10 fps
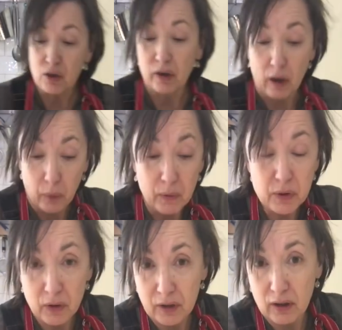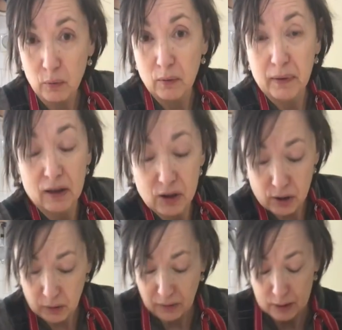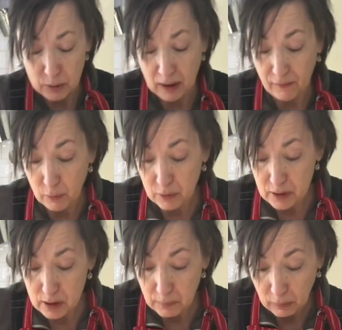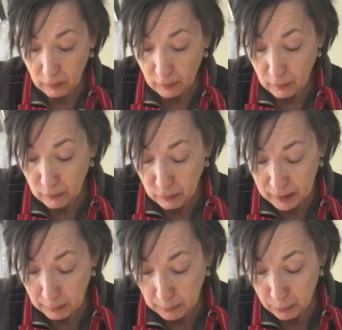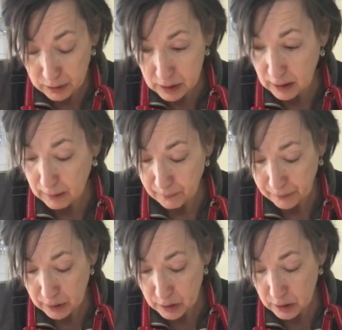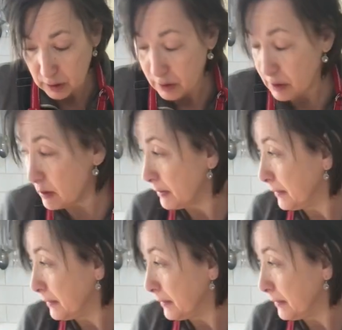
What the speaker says: you. I won't do it on the other one, but I'll show you on this one. If you want it to look incredibly pretty, just